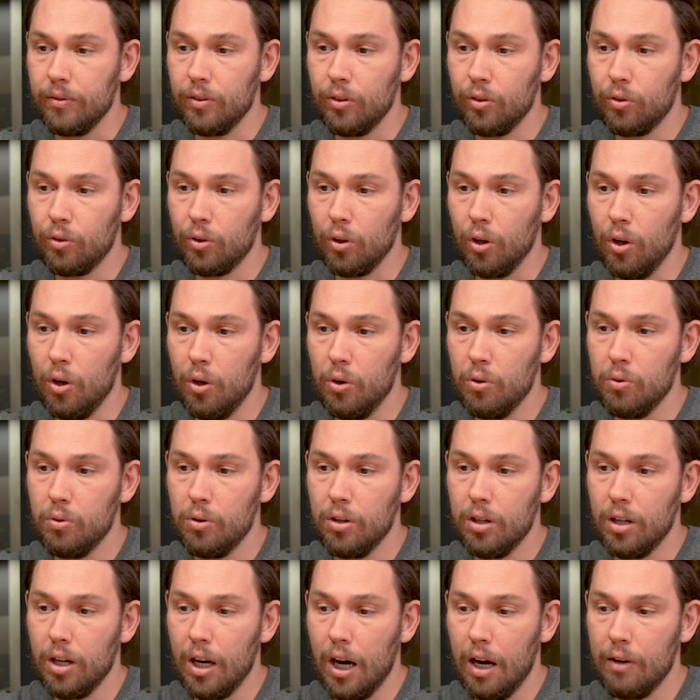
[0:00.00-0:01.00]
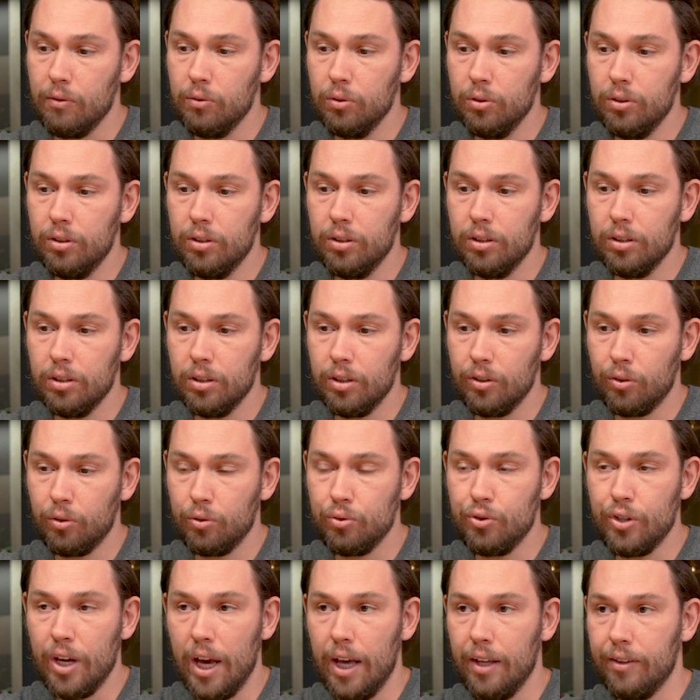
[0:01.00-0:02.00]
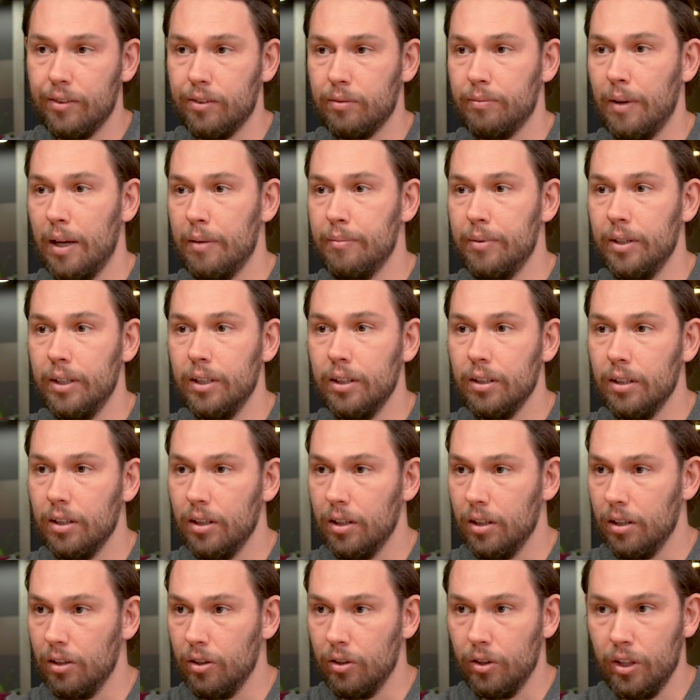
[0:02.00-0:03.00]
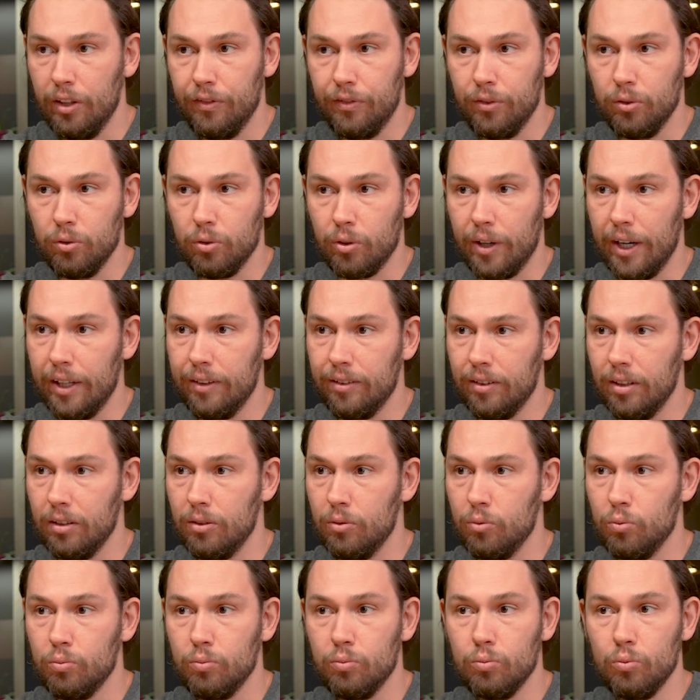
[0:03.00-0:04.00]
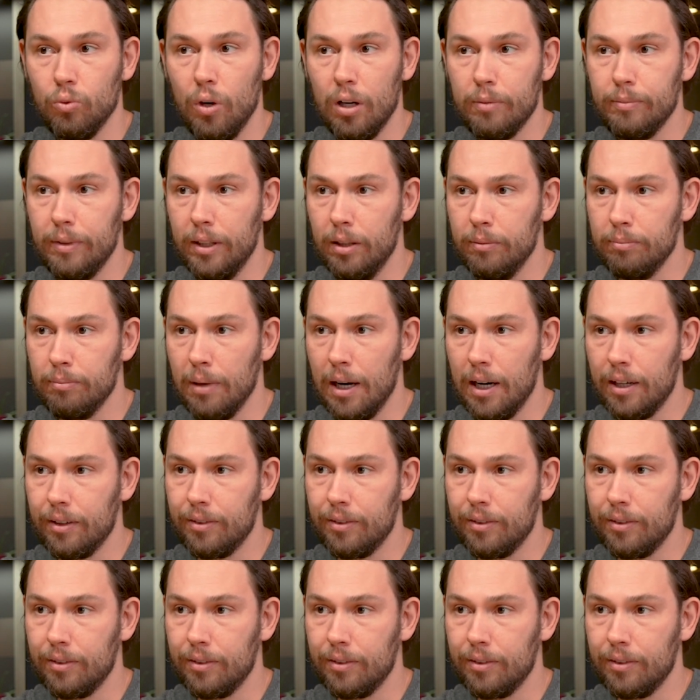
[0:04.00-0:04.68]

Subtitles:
So I would suggest maybe if you raise $1 million,